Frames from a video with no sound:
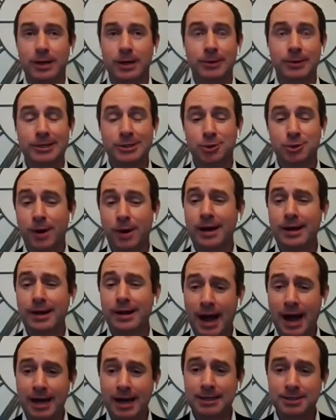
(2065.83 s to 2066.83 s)
We try
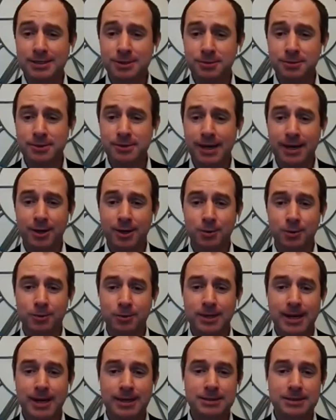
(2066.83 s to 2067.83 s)
not to do that a whole
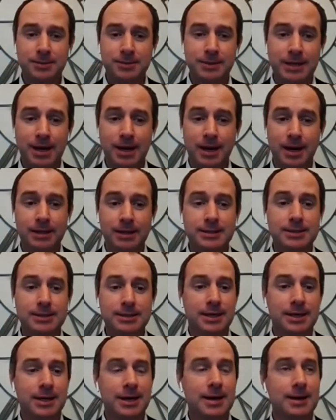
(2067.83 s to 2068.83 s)
lot, to be
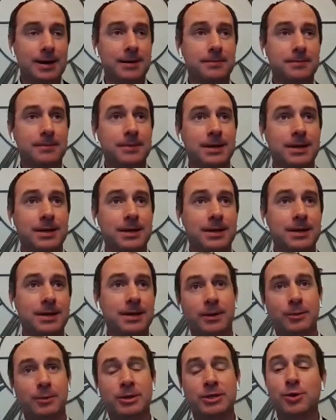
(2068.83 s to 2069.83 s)
honest.
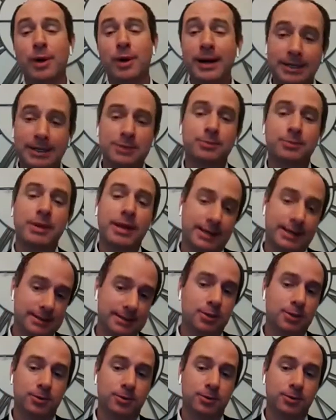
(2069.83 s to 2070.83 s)
We try not to play
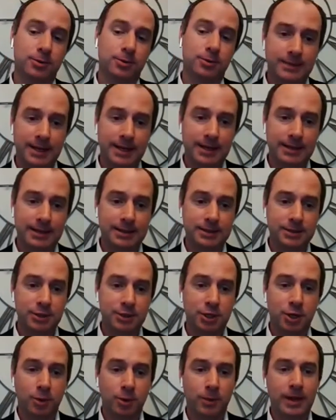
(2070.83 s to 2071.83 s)
consultant. That is,
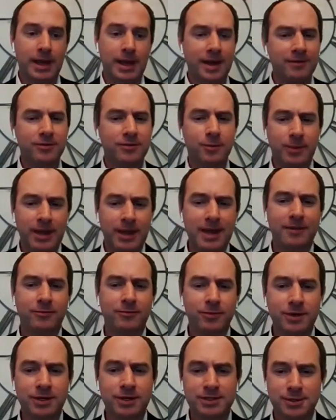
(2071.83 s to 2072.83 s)
we
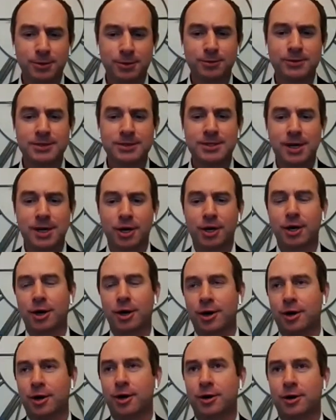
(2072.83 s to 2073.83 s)
have consultants on
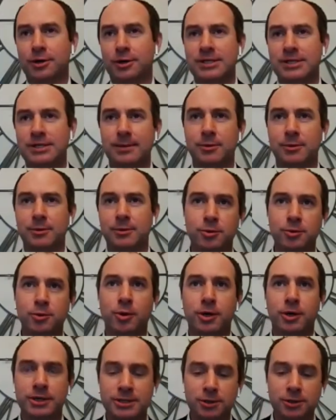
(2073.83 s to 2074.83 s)
our team who
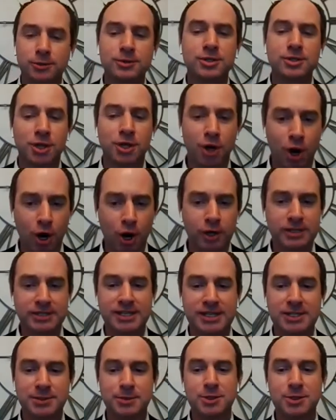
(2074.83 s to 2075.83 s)
are consultants on our
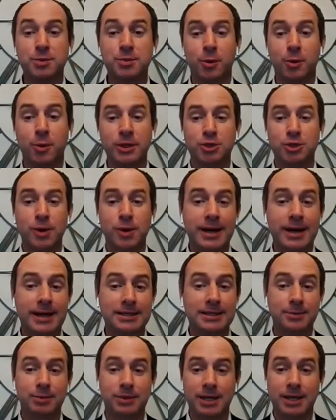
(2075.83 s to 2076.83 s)
assessments, but we try
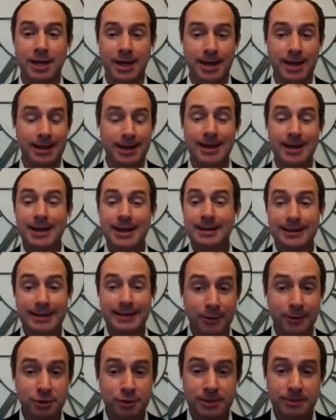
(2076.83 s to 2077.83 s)
not to play
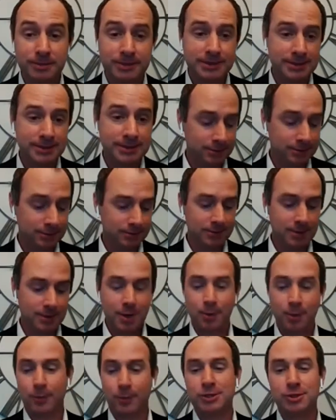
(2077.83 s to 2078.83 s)
leadership consultant.
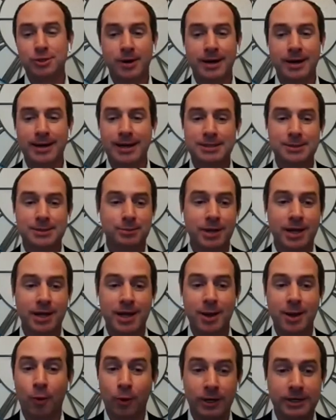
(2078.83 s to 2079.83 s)
We try not to
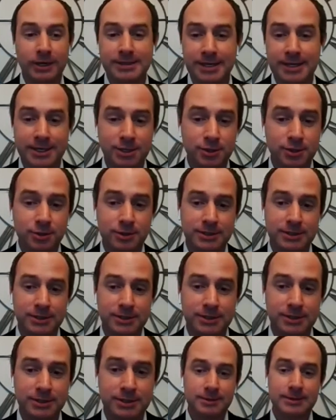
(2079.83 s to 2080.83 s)
play organizational
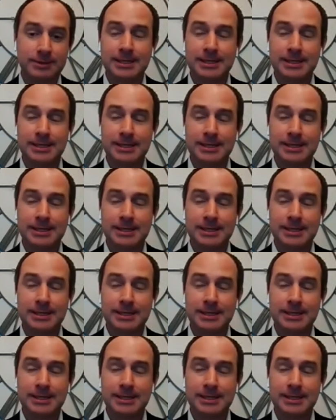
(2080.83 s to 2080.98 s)
consultant.